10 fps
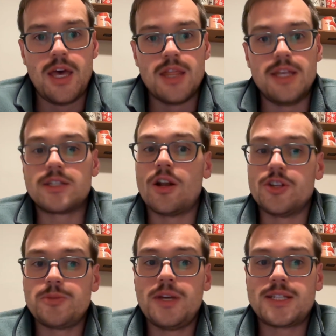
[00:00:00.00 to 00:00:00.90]
This can
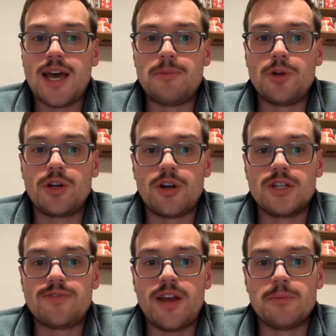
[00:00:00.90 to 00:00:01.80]
also be a time to
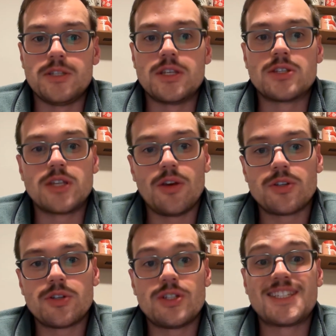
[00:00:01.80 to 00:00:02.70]
encourage families to
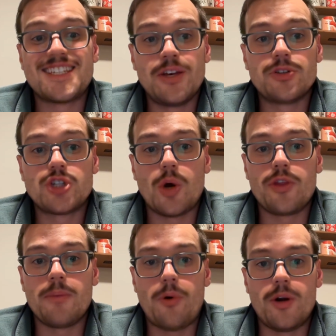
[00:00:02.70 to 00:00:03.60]
still show
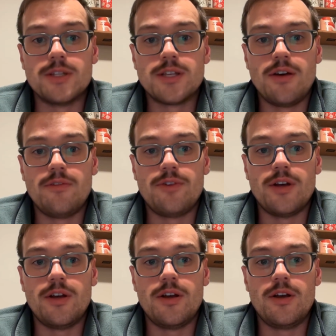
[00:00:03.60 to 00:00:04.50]
the importance of
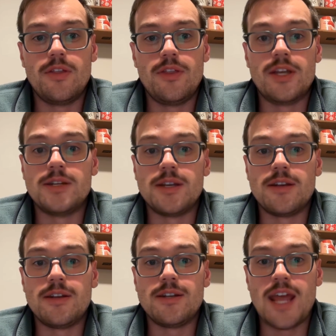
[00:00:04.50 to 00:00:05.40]
the
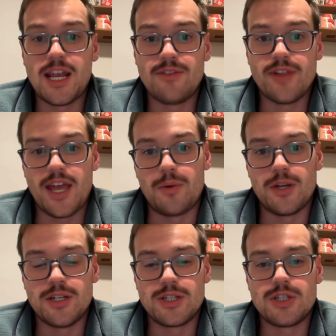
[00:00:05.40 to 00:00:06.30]
negative
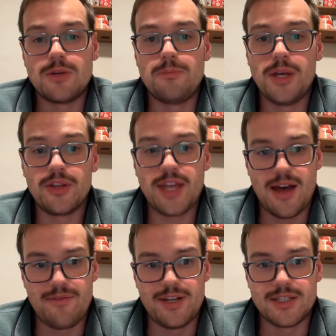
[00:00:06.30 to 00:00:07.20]
language to build
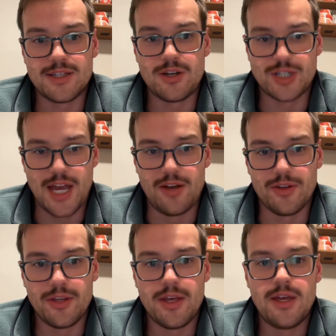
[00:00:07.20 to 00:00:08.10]
confidence in their
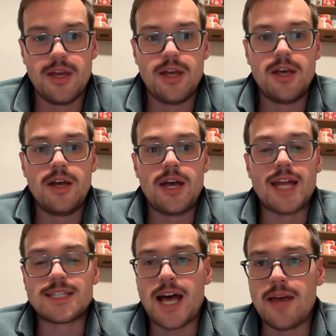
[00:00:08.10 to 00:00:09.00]
child.
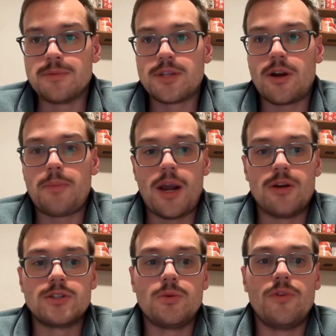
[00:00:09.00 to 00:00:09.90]
At times, there are
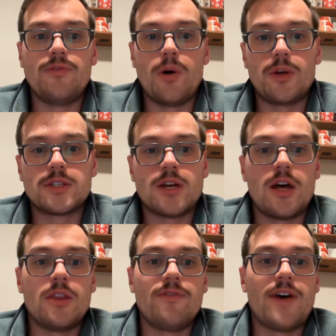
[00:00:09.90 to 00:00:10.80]
parents who will focus
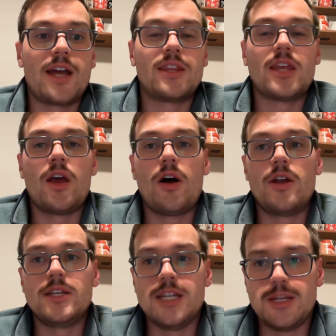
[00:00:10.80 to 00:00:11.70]
on the fact that they
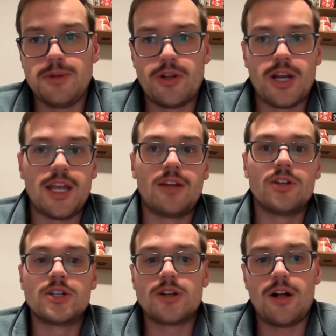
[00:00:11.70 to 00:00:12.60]
need to be learning
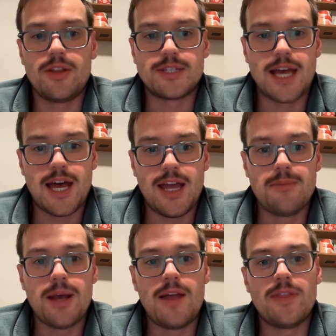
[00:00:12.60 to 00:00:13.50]
English all the
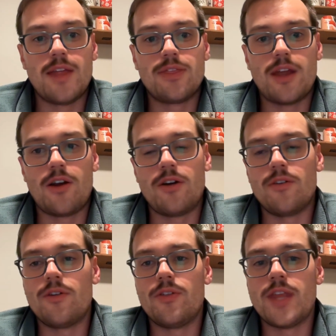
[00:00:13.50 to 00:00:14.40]
time and that their
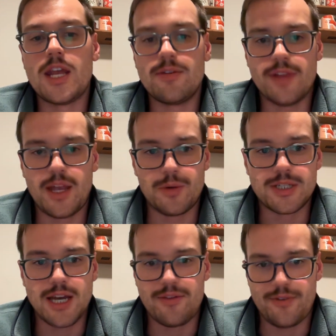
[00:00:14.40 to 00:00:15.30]
native language
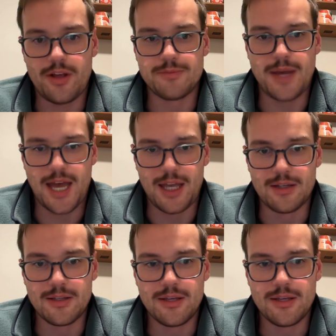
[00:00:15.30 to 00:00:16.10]
kind of falls behind.